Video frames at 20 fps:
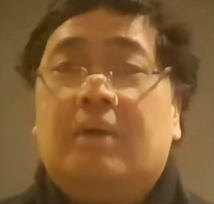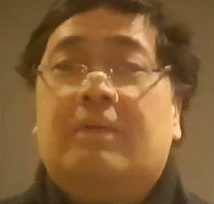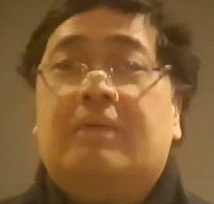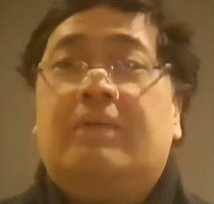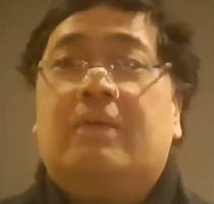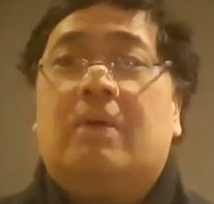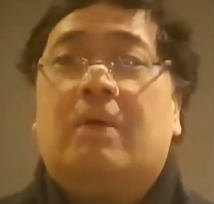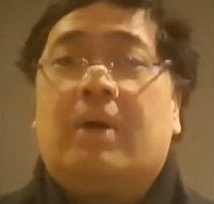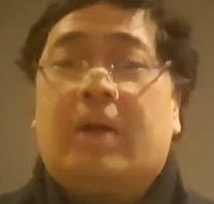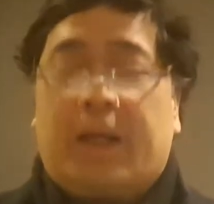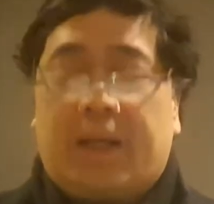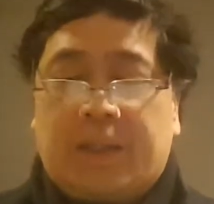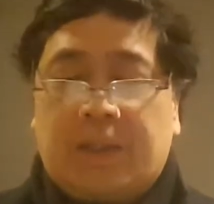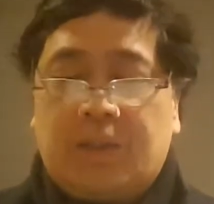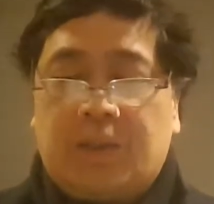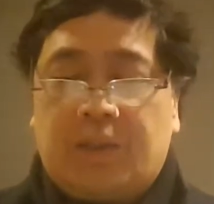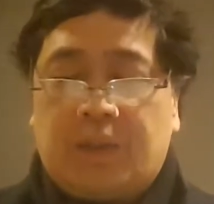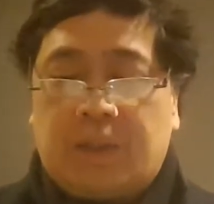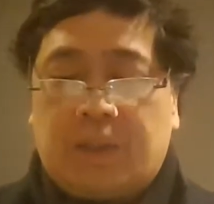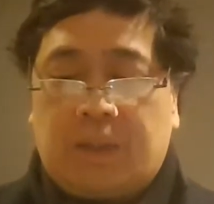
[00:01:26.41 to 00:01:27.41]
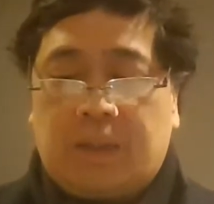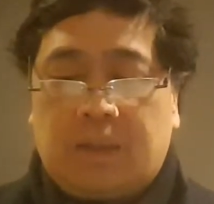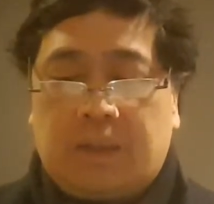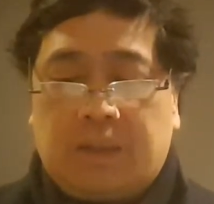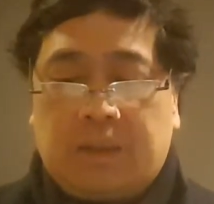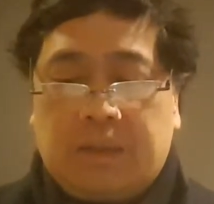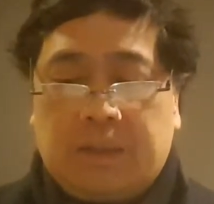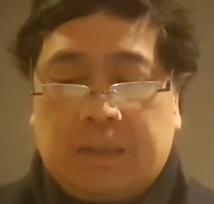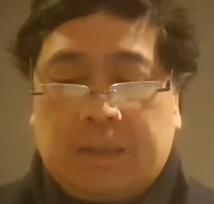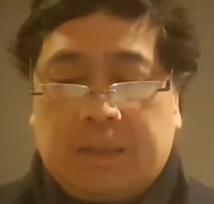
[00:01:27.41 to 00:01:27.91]
For
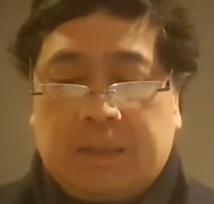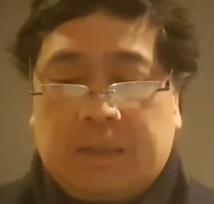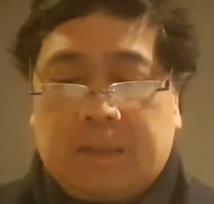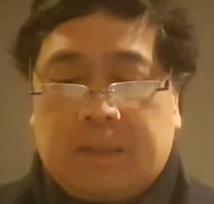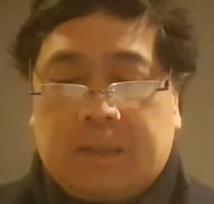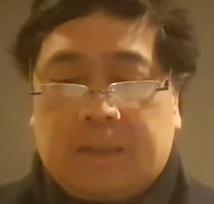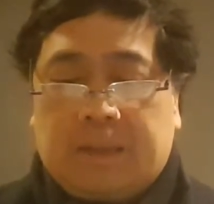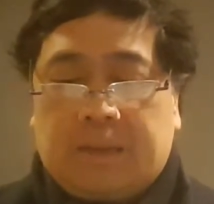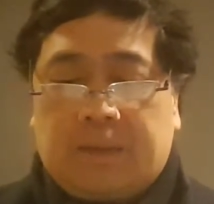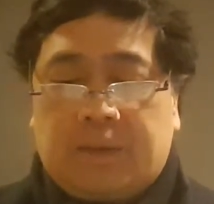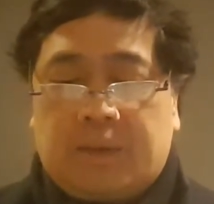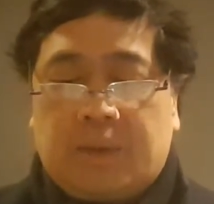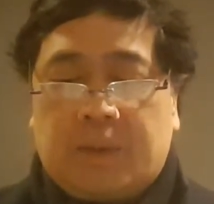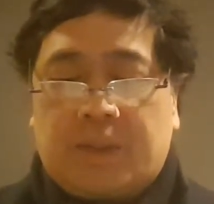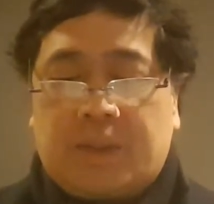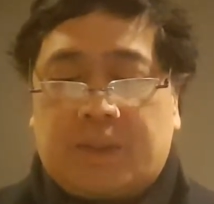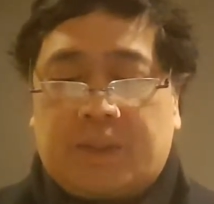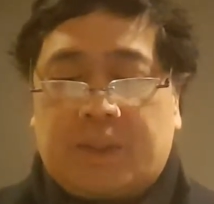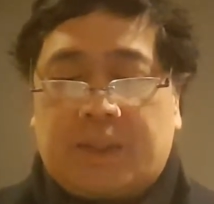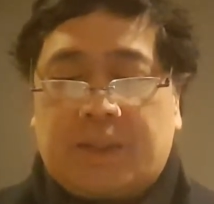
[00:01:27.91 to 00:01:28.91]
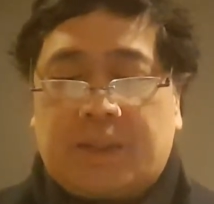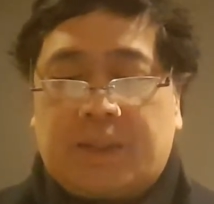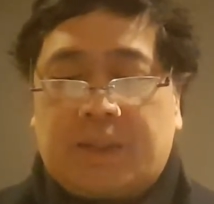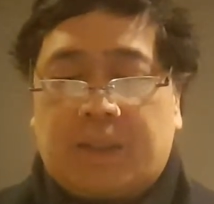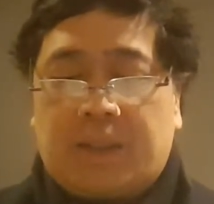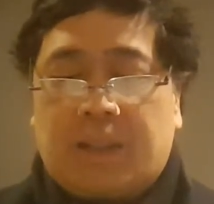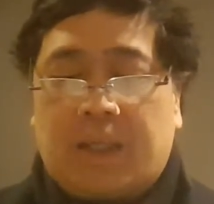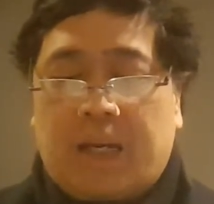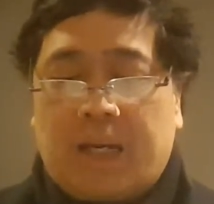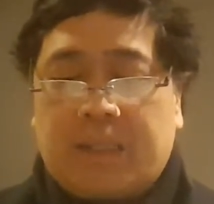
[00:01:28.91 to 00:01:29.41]
energy to exist,
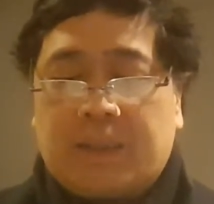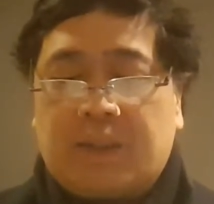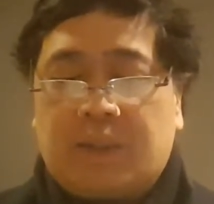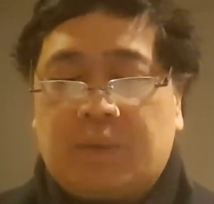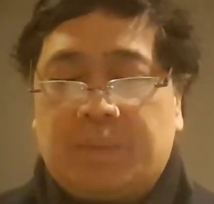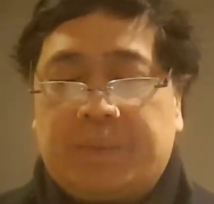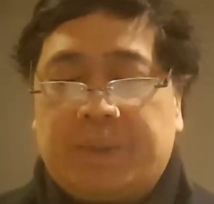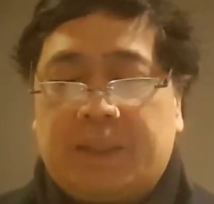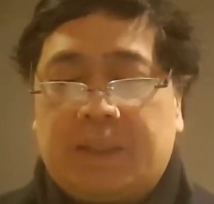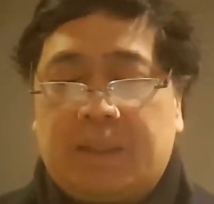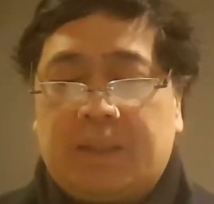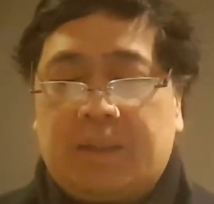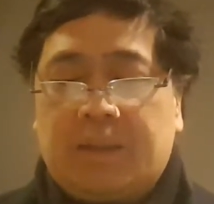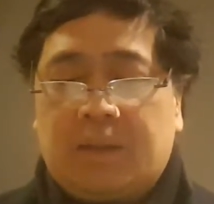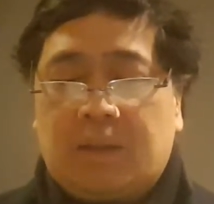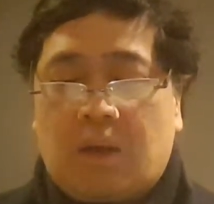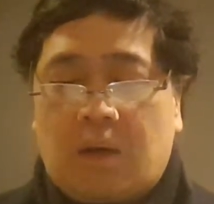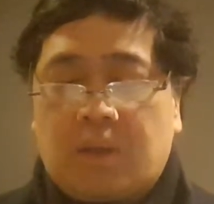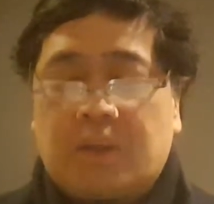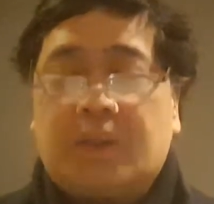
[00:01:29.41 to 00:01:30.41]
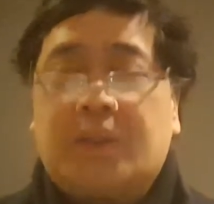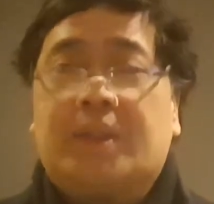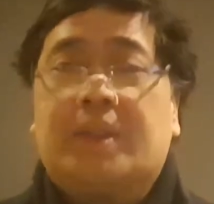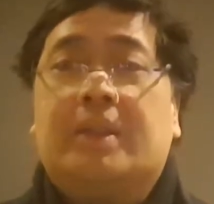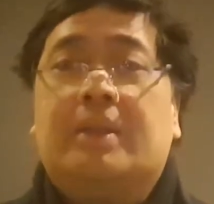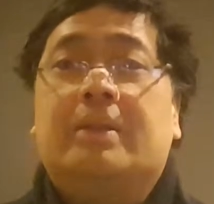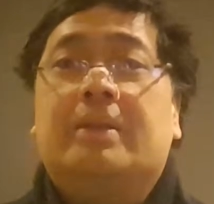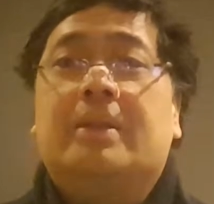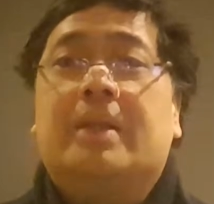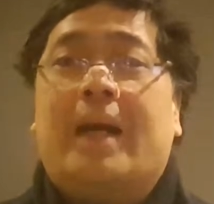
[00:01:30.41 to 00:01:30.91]
there has to be
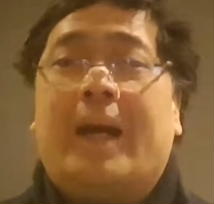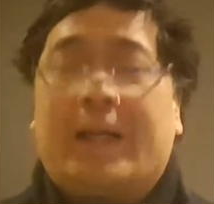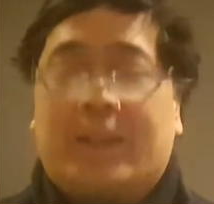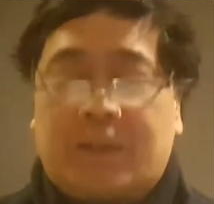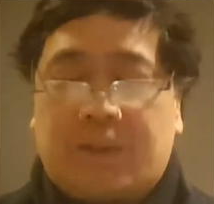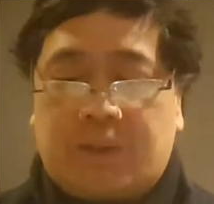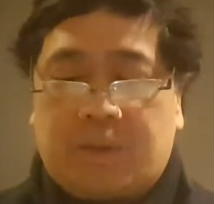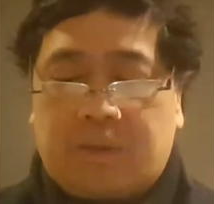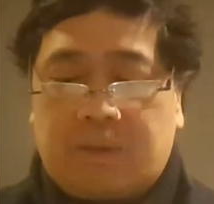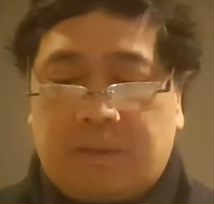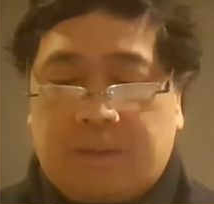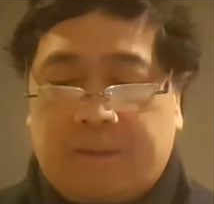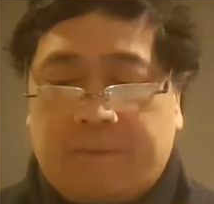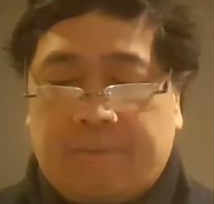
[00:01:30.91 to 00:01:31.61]
constant action.